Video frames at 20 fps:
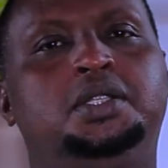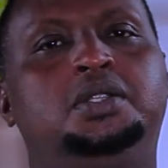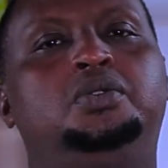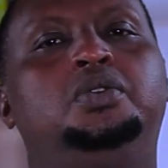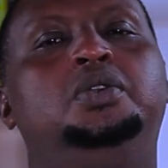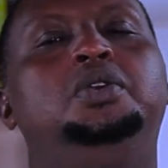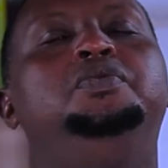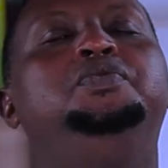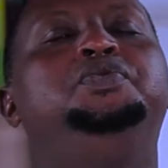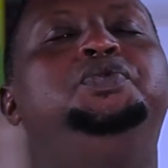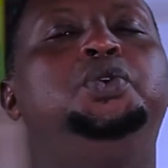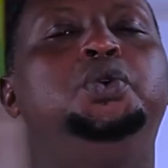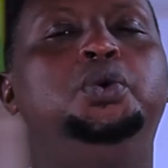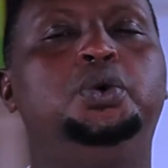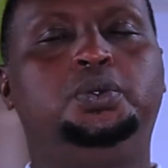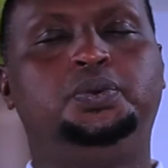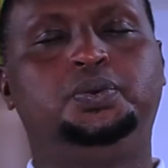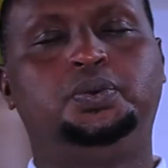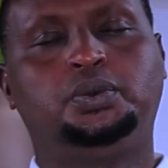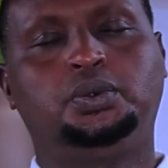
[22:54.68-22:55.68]
to
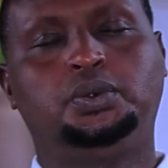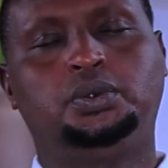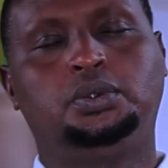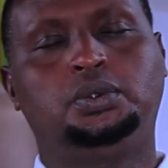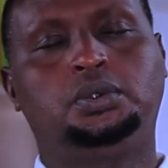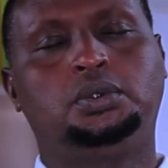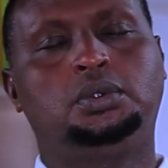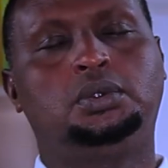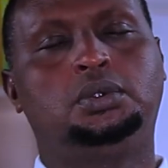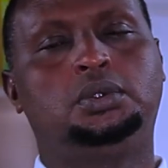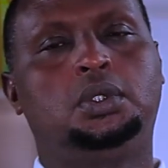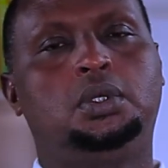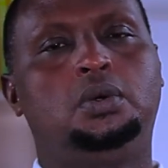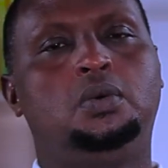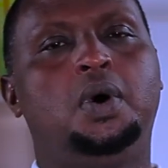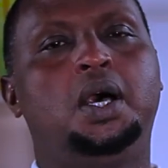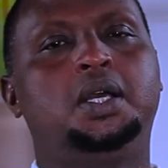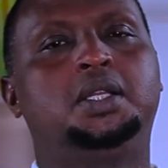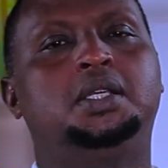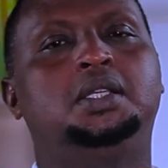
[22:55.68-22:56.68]
review
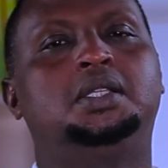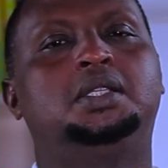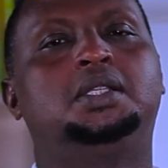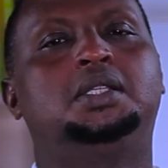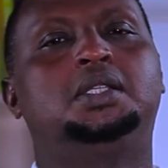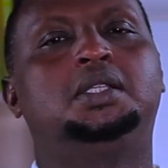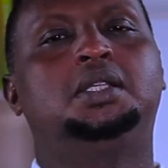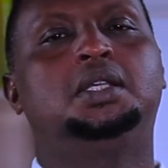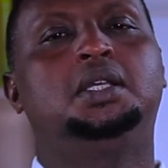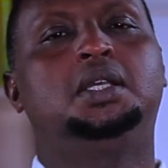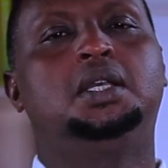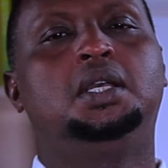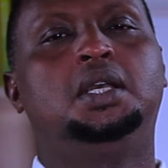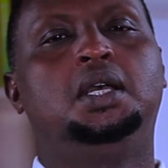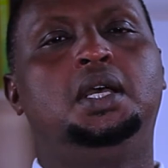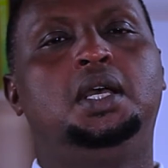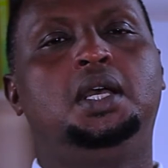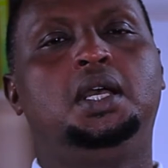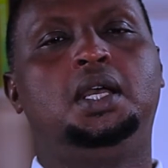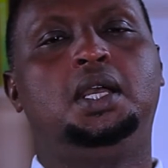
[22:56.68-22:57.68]
what is
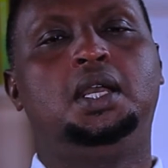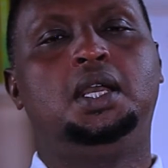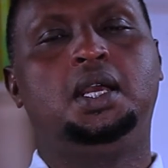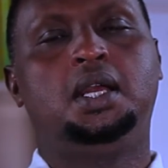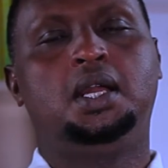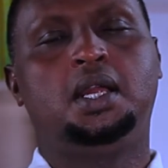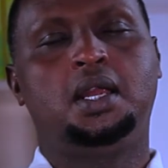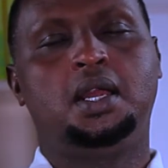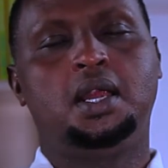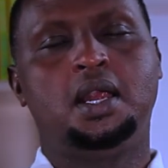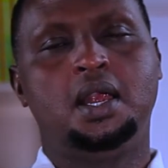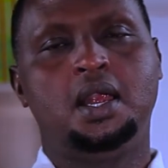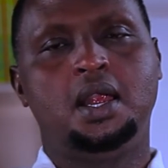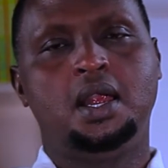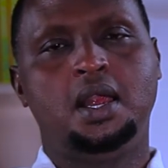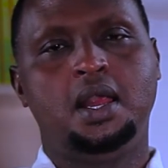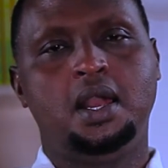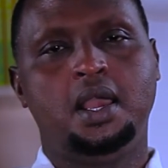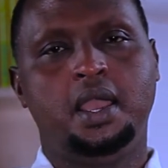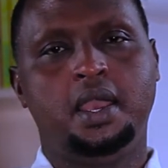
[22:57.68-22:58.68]
a
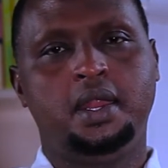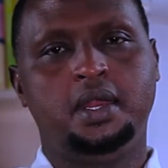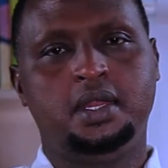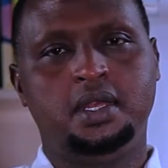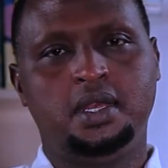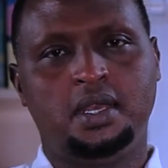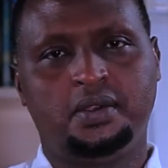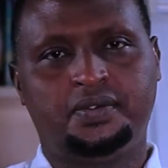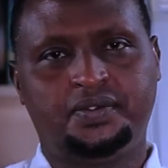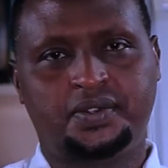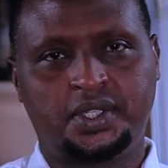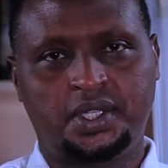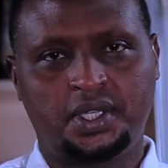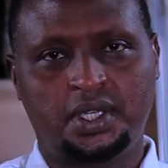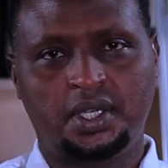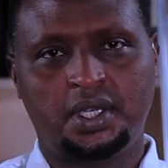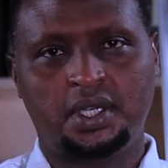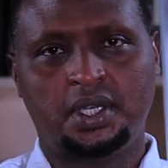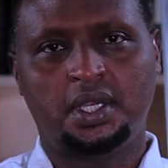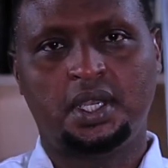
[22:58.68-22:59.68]

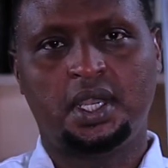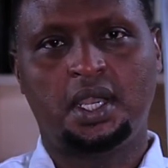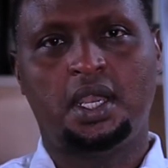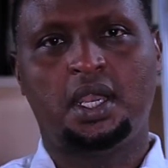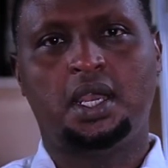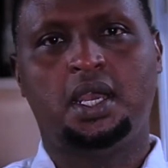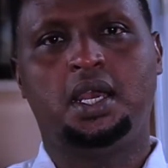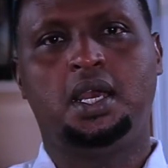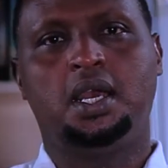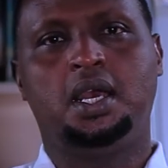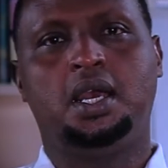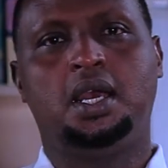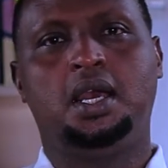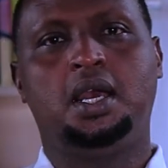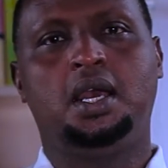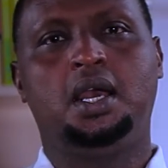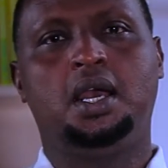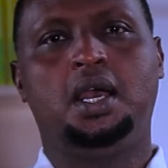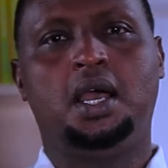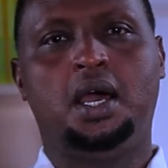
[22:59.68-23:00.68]
DFT
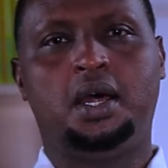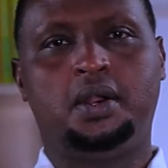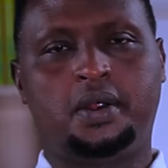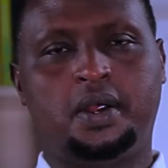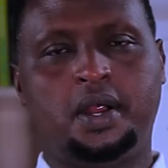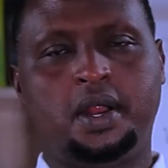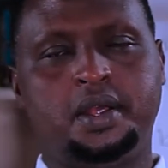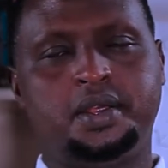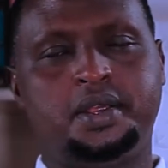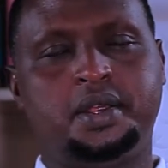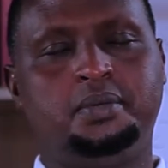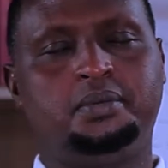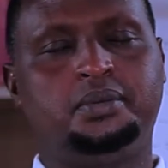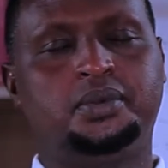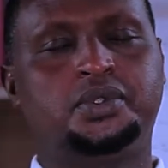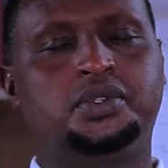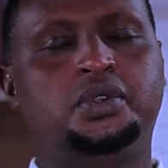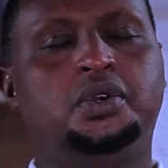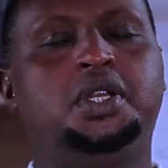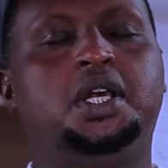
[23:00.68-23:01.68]
algorithm,
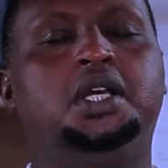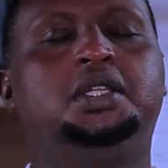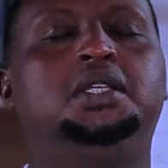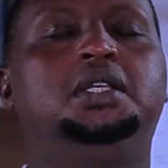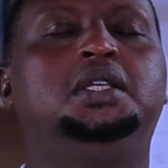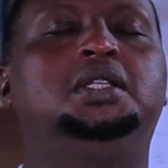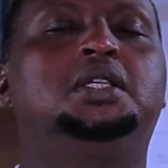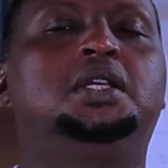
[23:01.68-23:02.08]
so that it